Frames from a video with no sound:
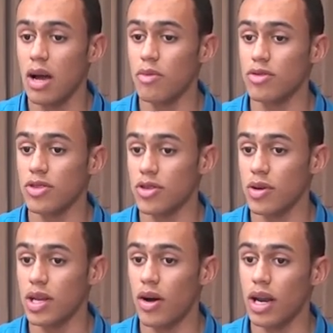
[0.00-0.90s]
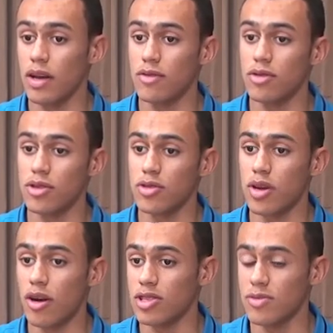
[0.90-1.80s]
We also do our level 2
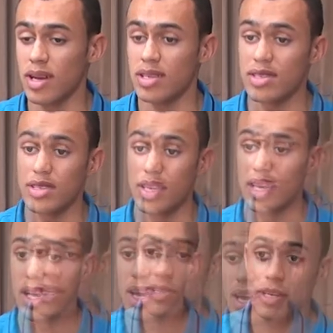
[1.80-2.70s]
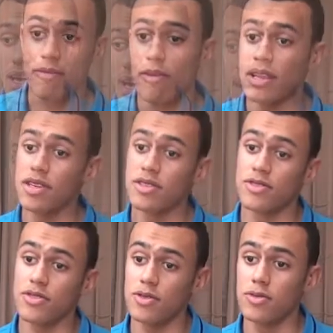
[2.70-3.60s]
coaching badges. Whilst at Chingford Foundation
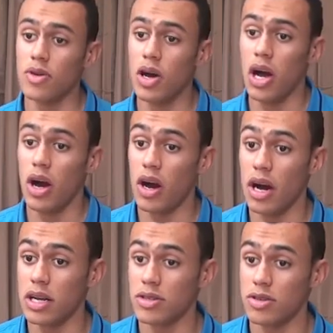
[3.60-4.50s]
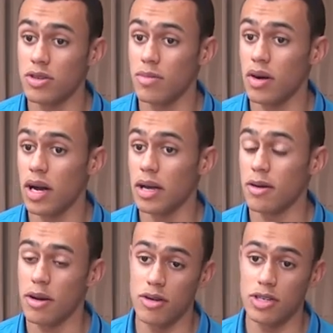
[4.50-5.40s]
School, I took my
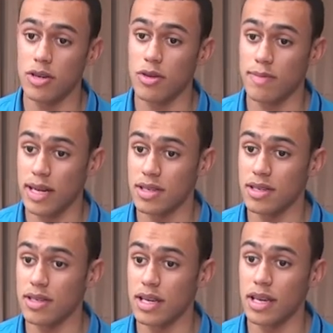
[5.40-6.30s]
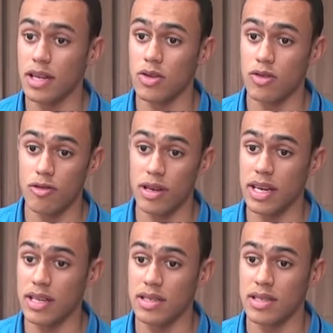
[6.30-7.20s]
coaching badges in
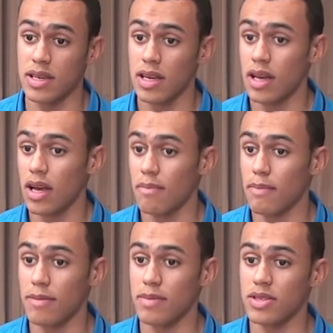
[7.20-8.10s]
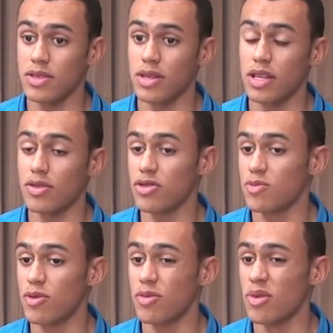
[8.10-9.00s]
cricket, badminton and
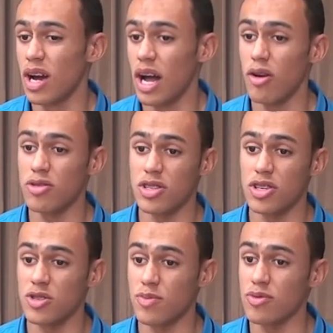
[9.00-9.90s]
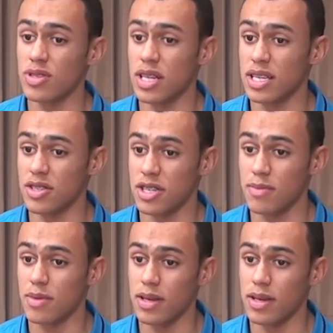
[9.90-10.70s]
dodgeball, and also in a sports leadership